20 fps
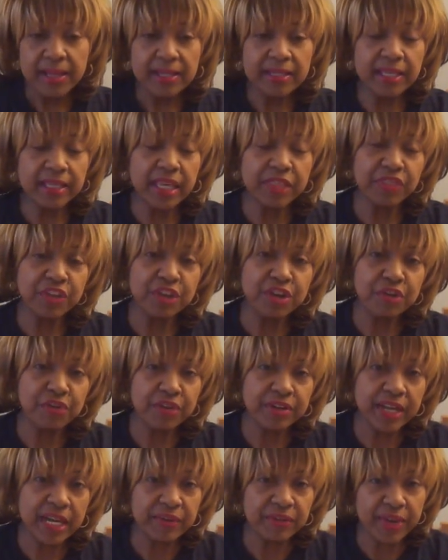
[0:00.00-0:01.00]
Look at the
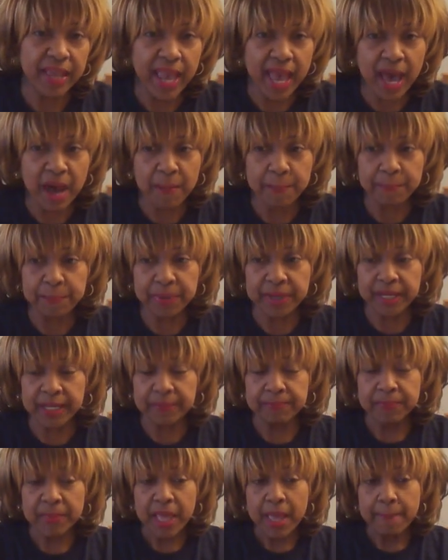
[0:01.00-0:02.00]
urinary
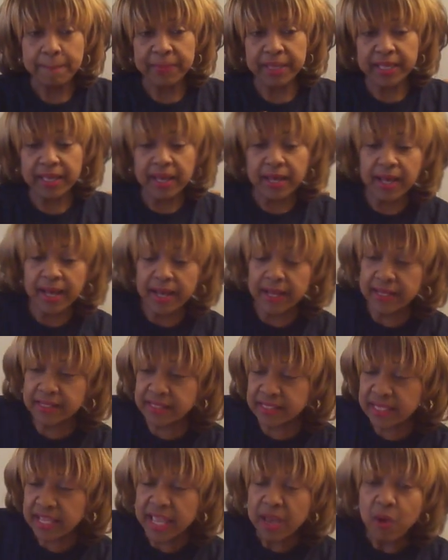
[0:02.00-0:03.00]
output,
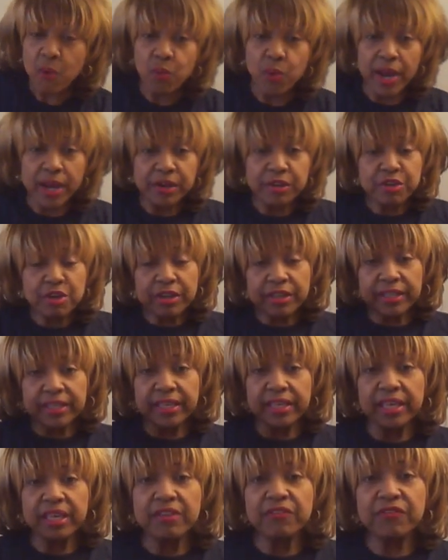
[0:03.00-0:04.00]
because when you're
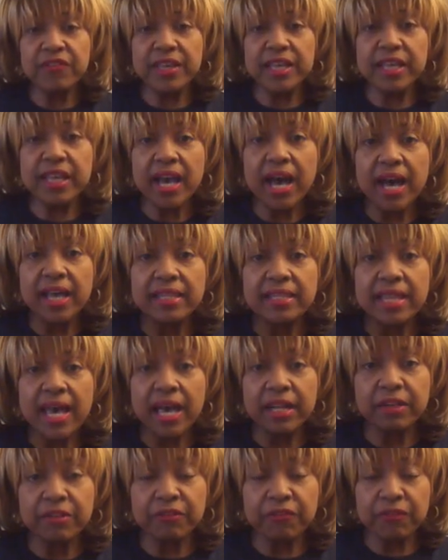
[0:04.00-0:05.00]
giving a
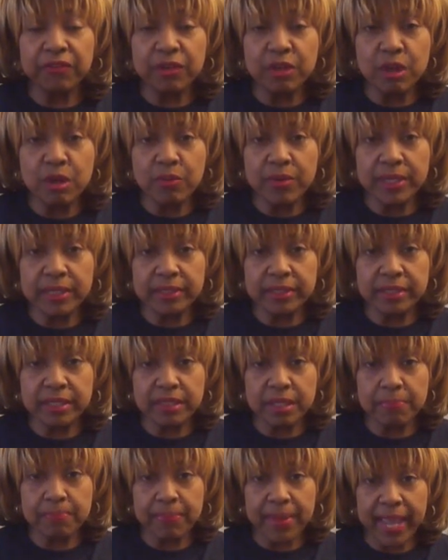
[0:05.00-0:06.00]
lot of fluid
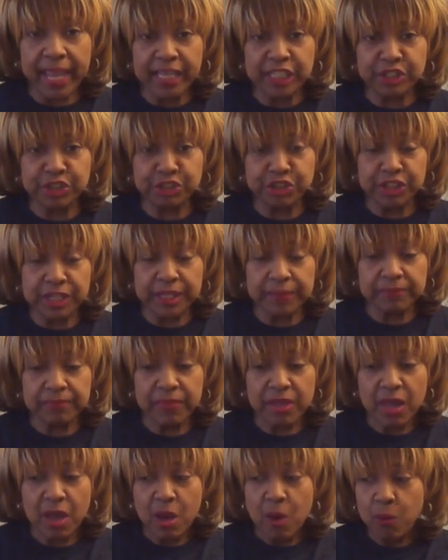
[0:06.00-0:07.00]
to the patient,
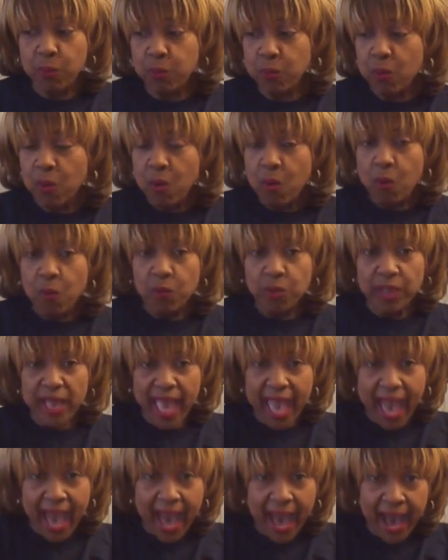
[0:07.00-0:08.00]

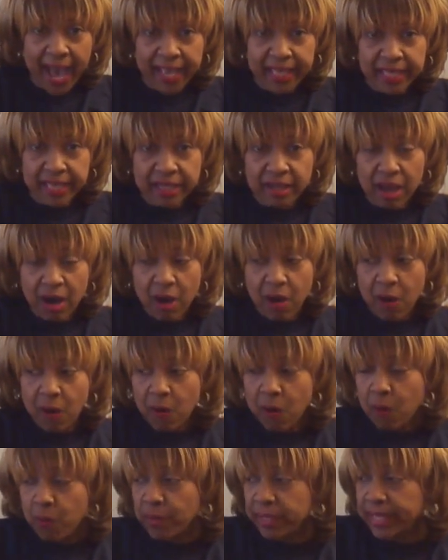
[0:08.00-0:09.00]
I and
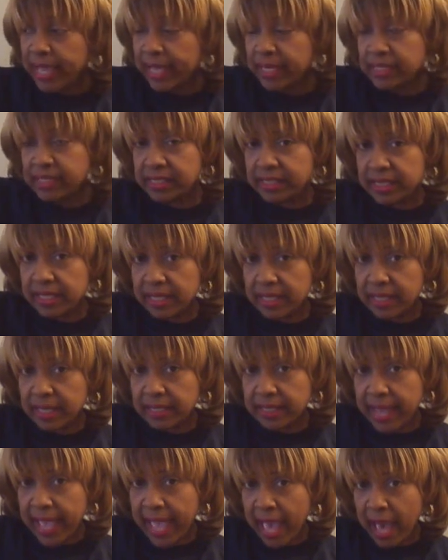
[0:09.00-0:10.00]
O, we got to see a
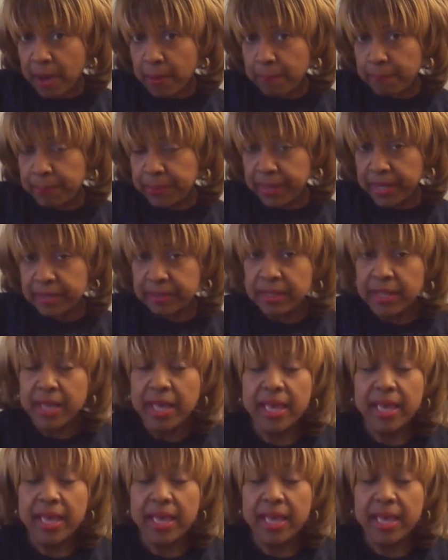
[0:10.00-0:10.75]
good output,